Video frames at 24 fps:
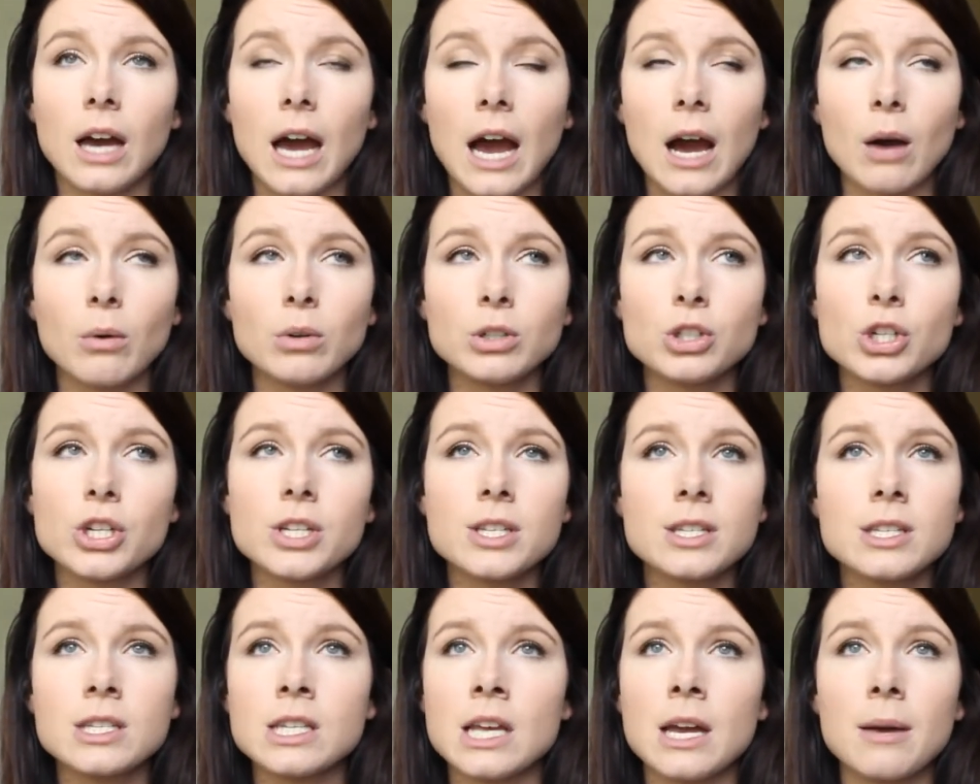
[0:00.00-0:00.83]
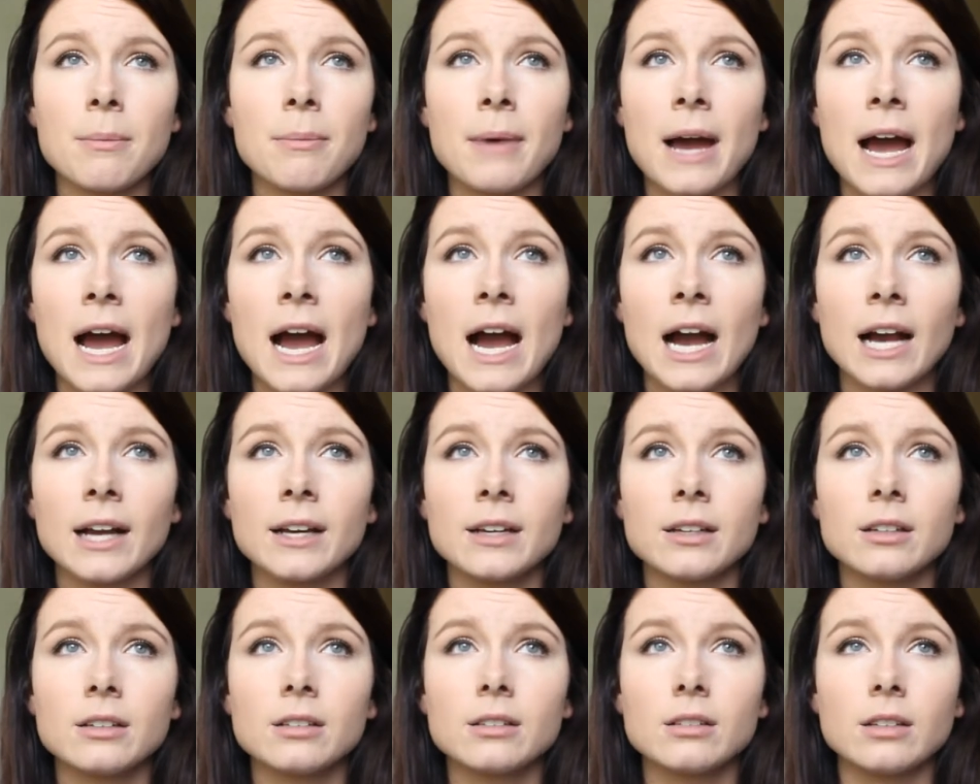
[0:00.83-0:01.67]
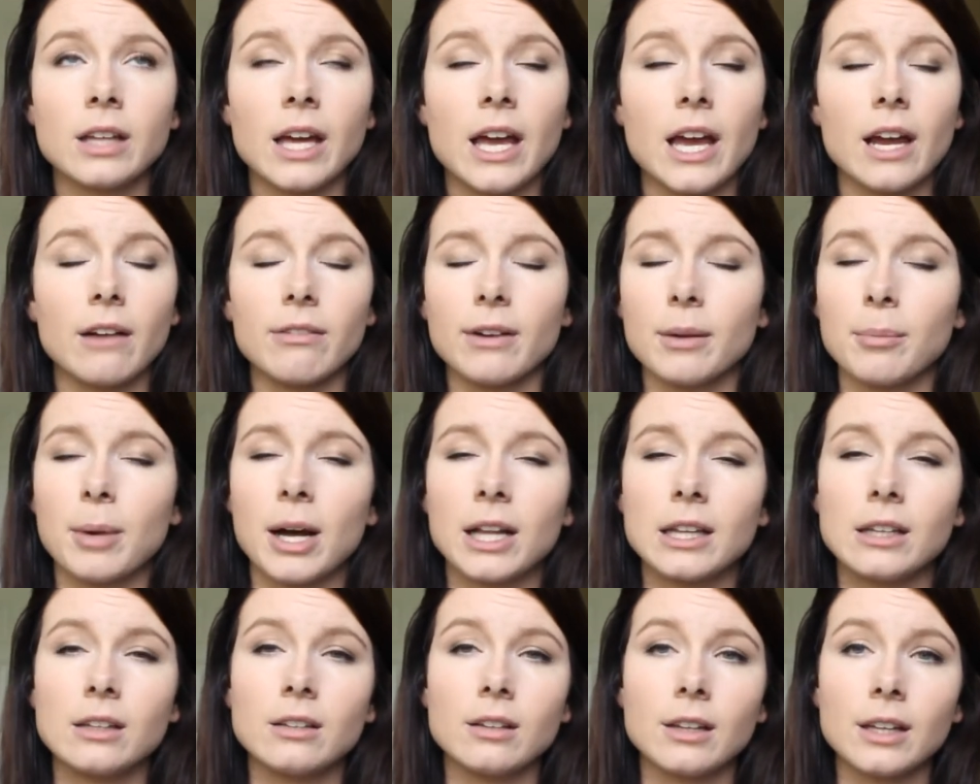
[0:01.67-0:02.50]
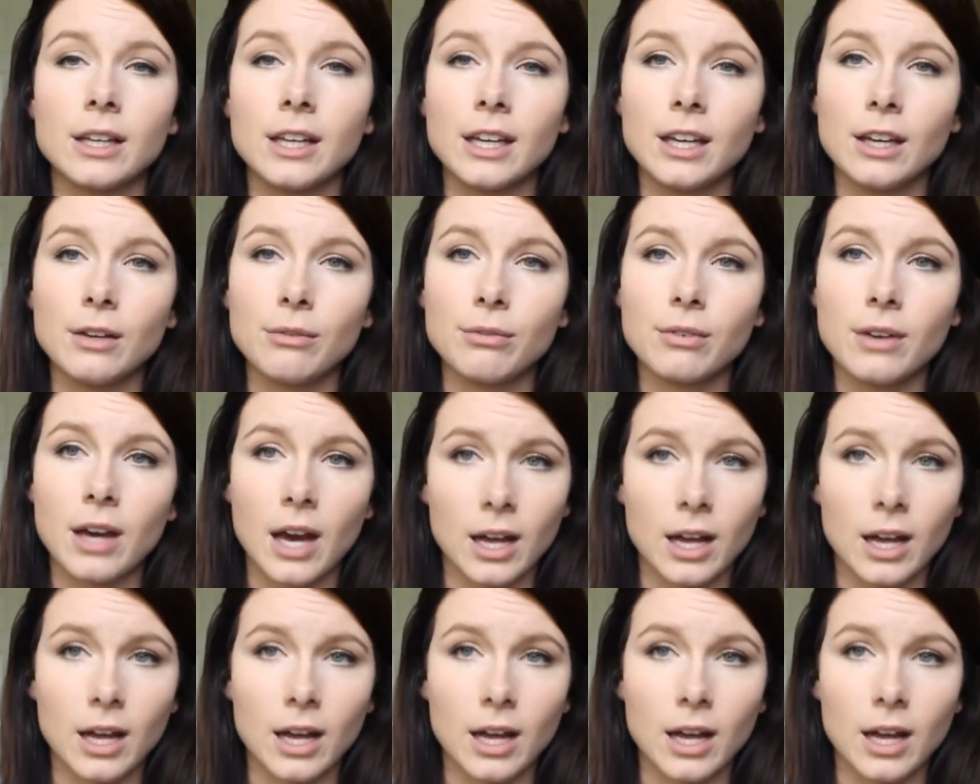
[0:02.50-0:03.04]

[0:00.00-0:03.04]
I would just sit back, let everybody leave,